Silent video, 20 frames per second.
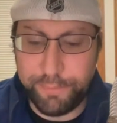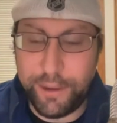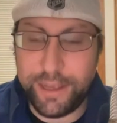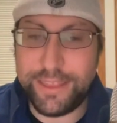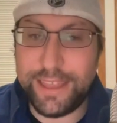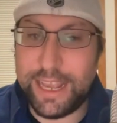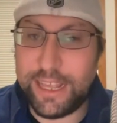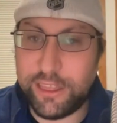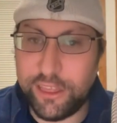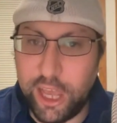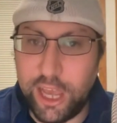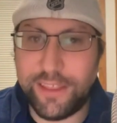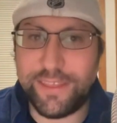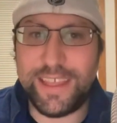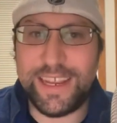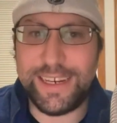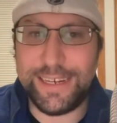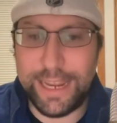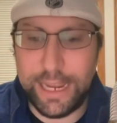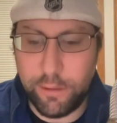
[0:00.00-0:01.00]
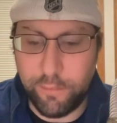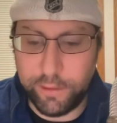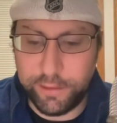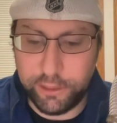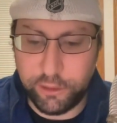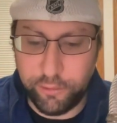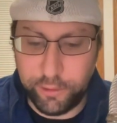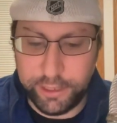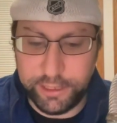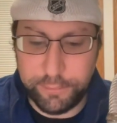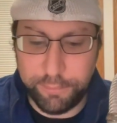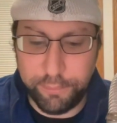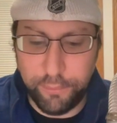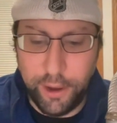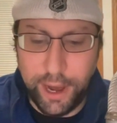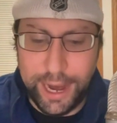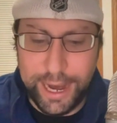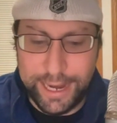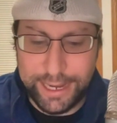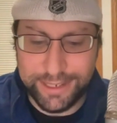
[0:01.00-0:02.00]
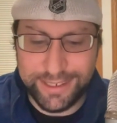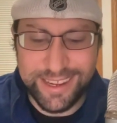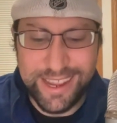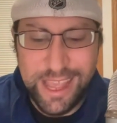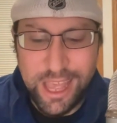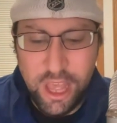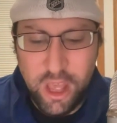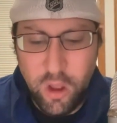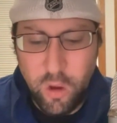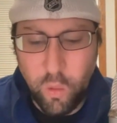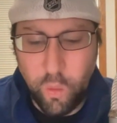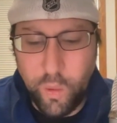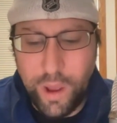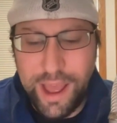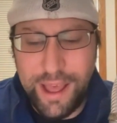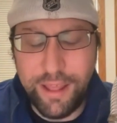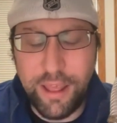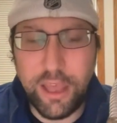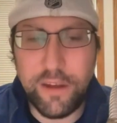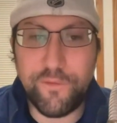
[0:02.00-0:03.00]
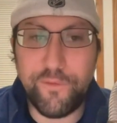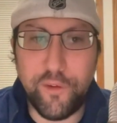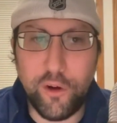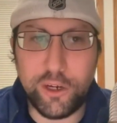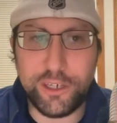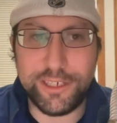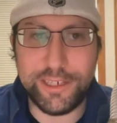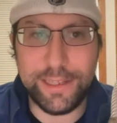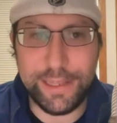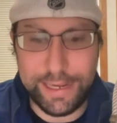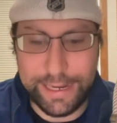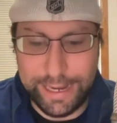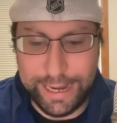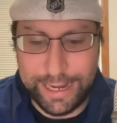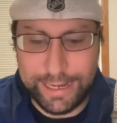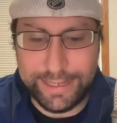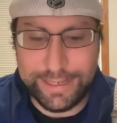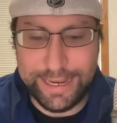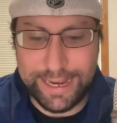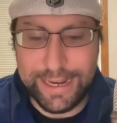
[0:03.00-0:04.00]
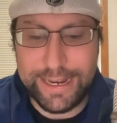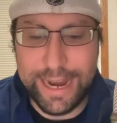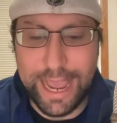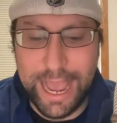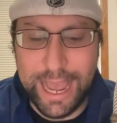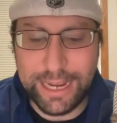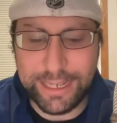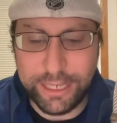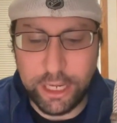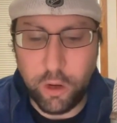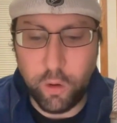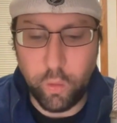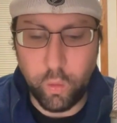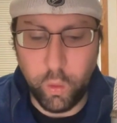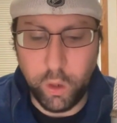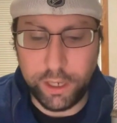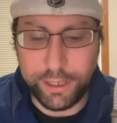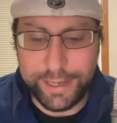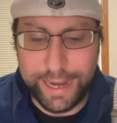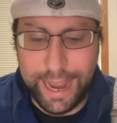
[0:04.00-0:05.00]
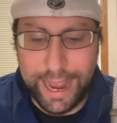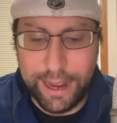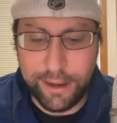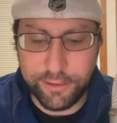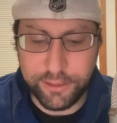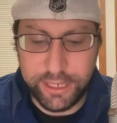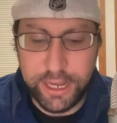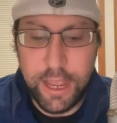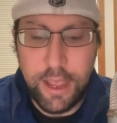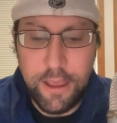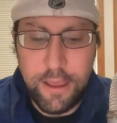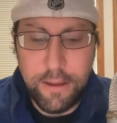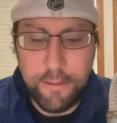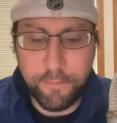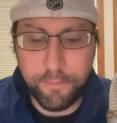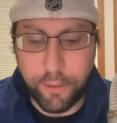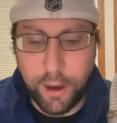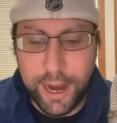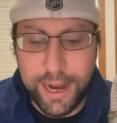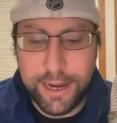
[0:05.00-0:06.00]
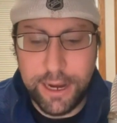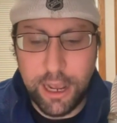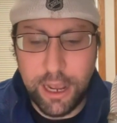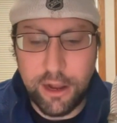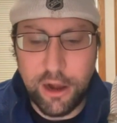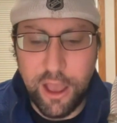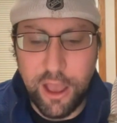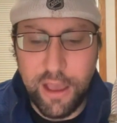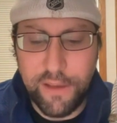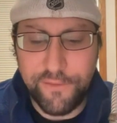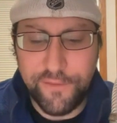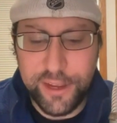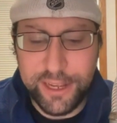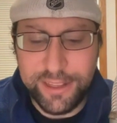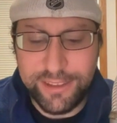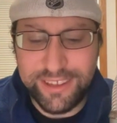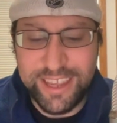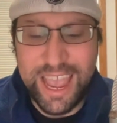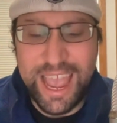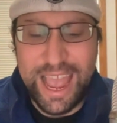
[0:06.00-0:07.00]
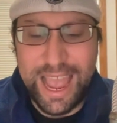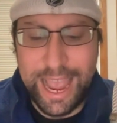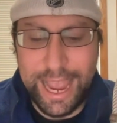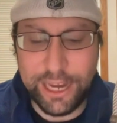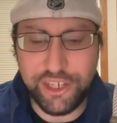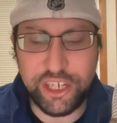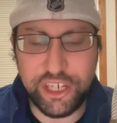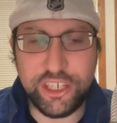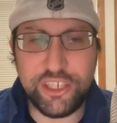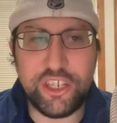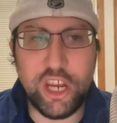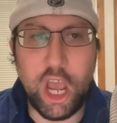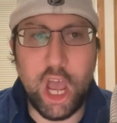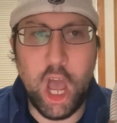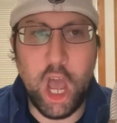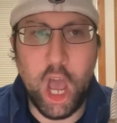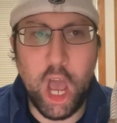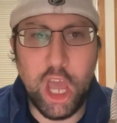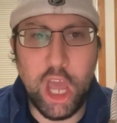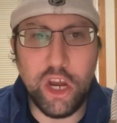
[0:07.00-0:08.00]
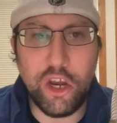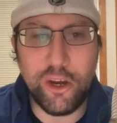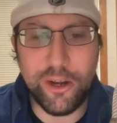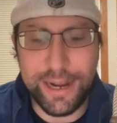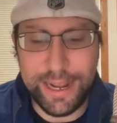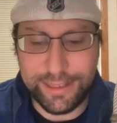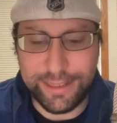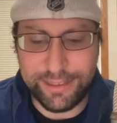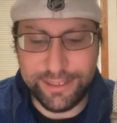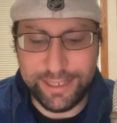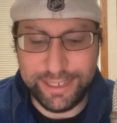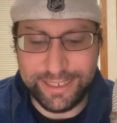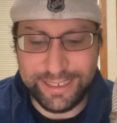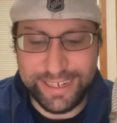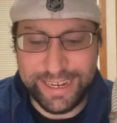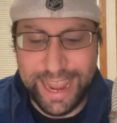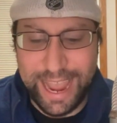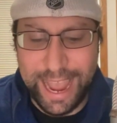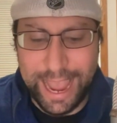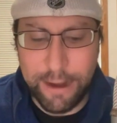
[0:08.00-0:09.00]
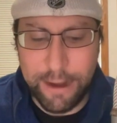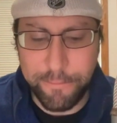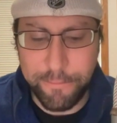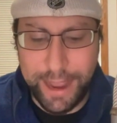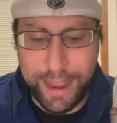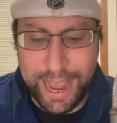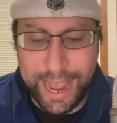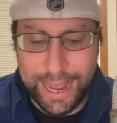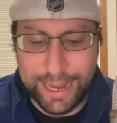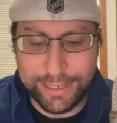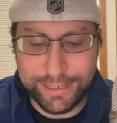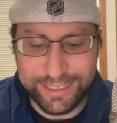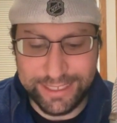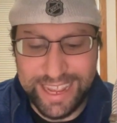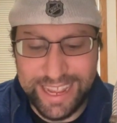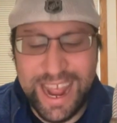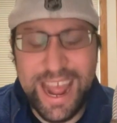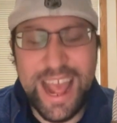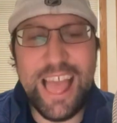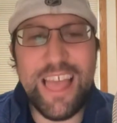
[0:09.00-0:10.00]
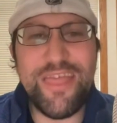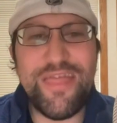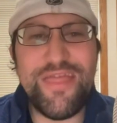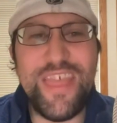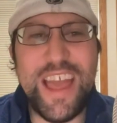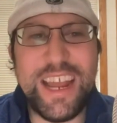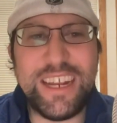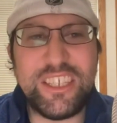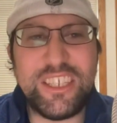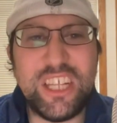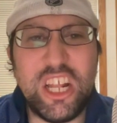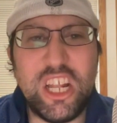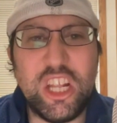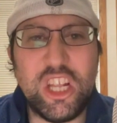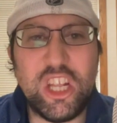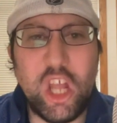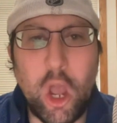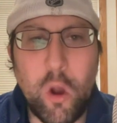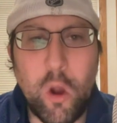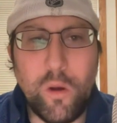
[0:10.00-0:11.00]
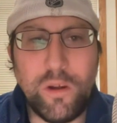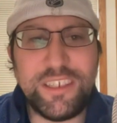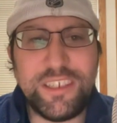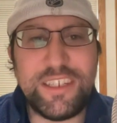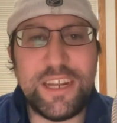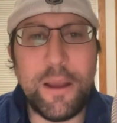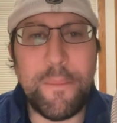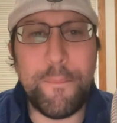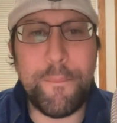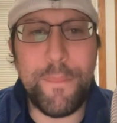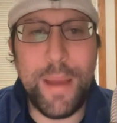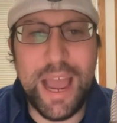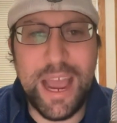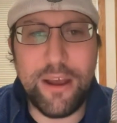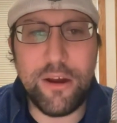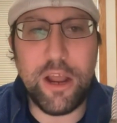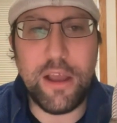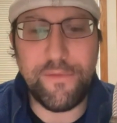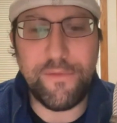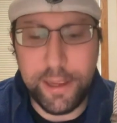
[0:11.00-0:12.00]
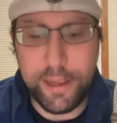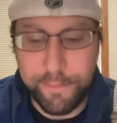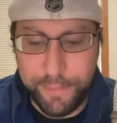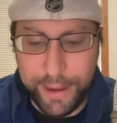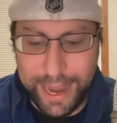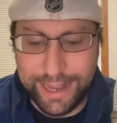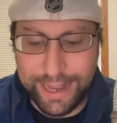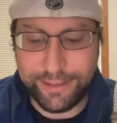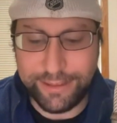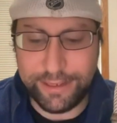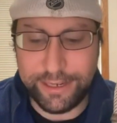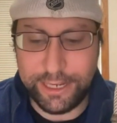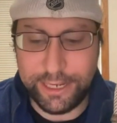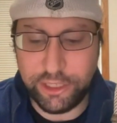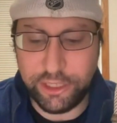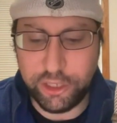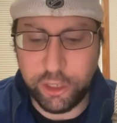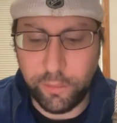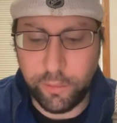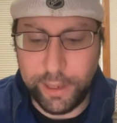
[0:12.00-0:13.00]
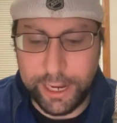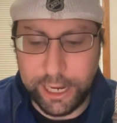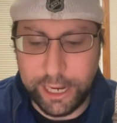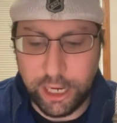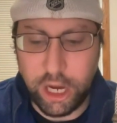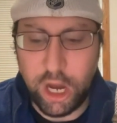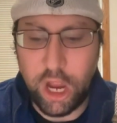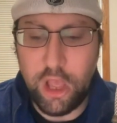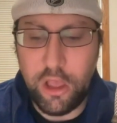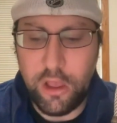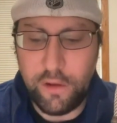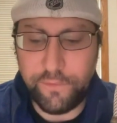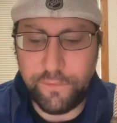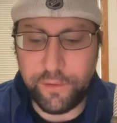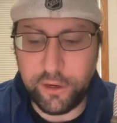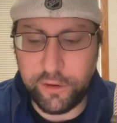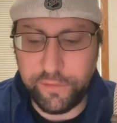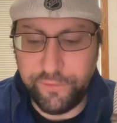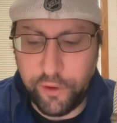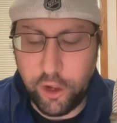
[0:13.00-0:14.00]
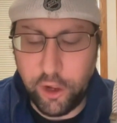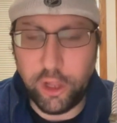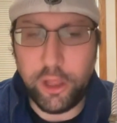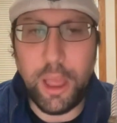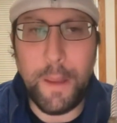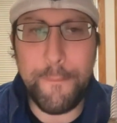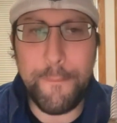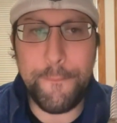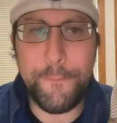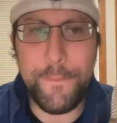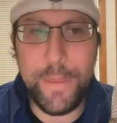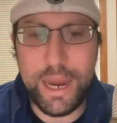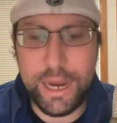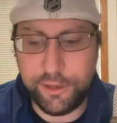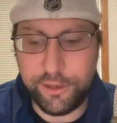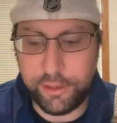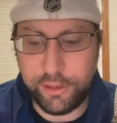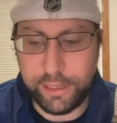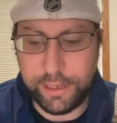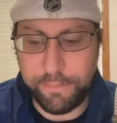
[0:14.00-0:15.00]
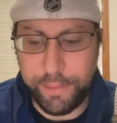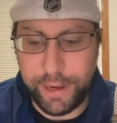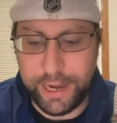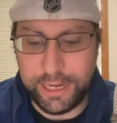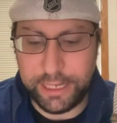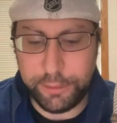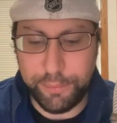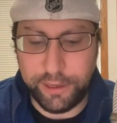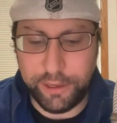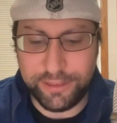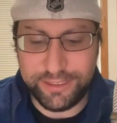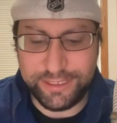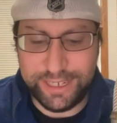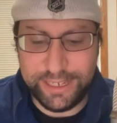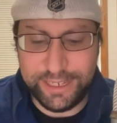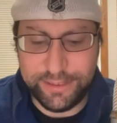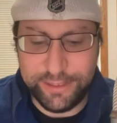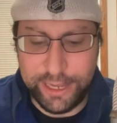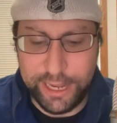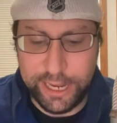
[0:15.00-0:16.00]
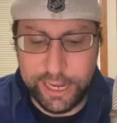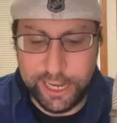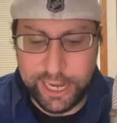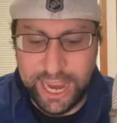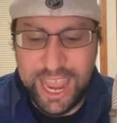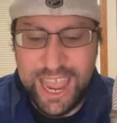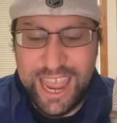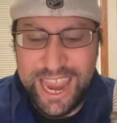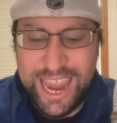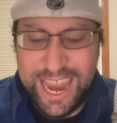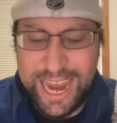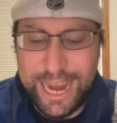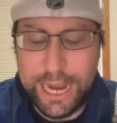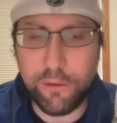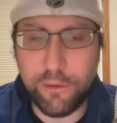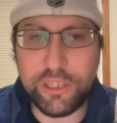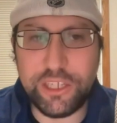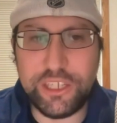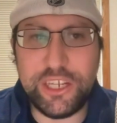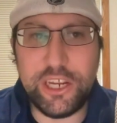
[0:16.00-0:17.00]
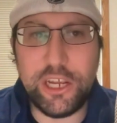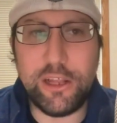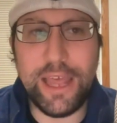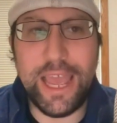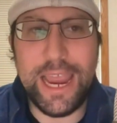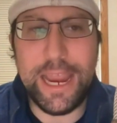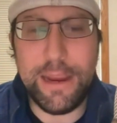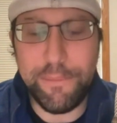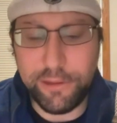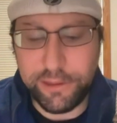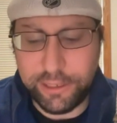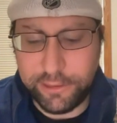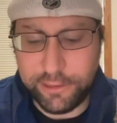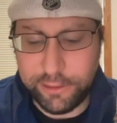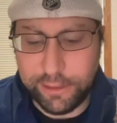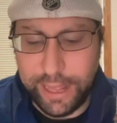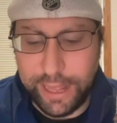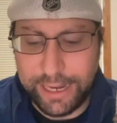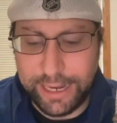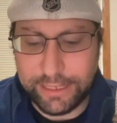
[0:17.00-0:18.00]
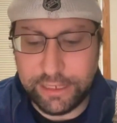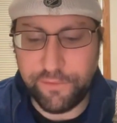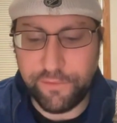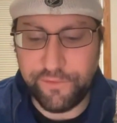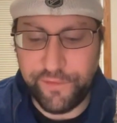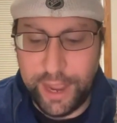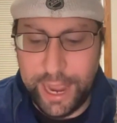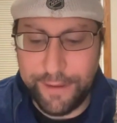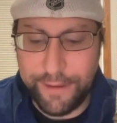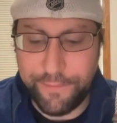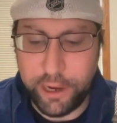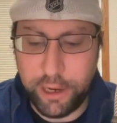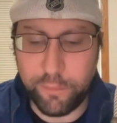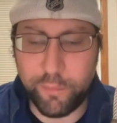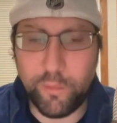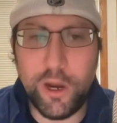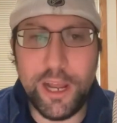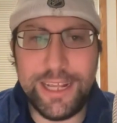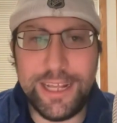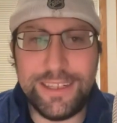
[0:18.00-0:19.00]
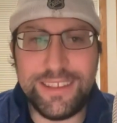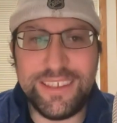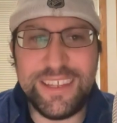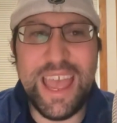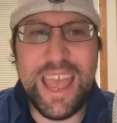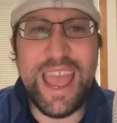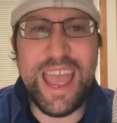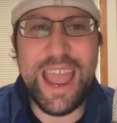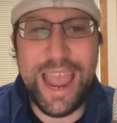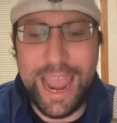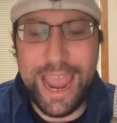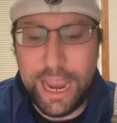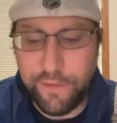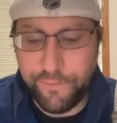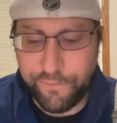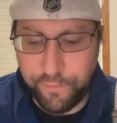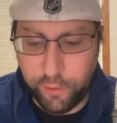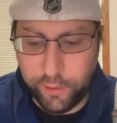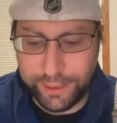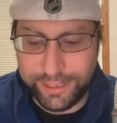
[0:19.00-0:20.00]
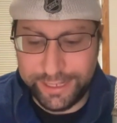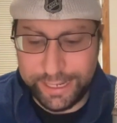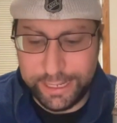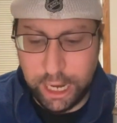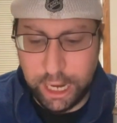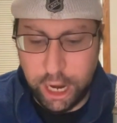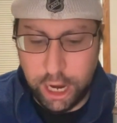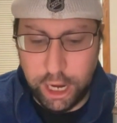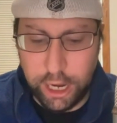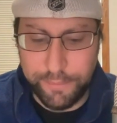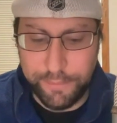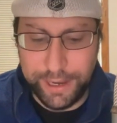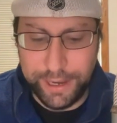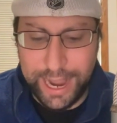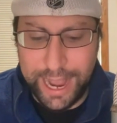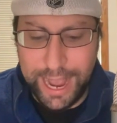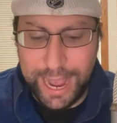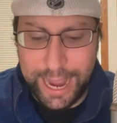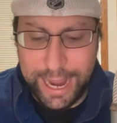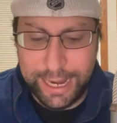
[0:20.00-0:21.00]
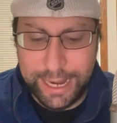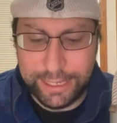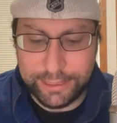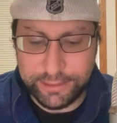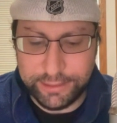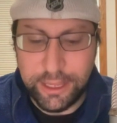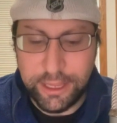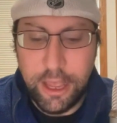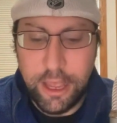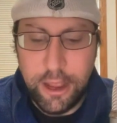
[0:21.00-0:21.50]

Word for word: but they thought they did with Kris Bryant. Well, unfortunately, it did not work out. Bryant on offense had just one hundred sixty at-bats. That's the lowest amount of at-bats in his career for a full Major League Baseball season. He was still able to collect five home runs and fourteen R B Is.